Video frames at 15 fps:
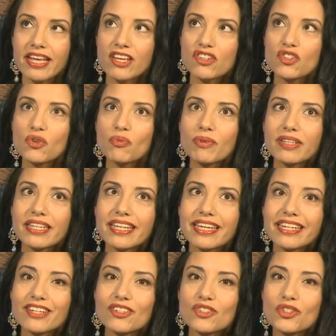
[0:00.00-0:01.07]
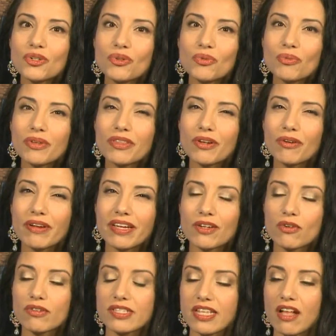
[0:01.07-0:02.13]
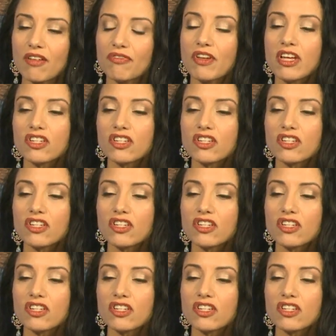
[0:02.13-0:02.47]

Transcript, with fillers: to really get in tune with your inner self,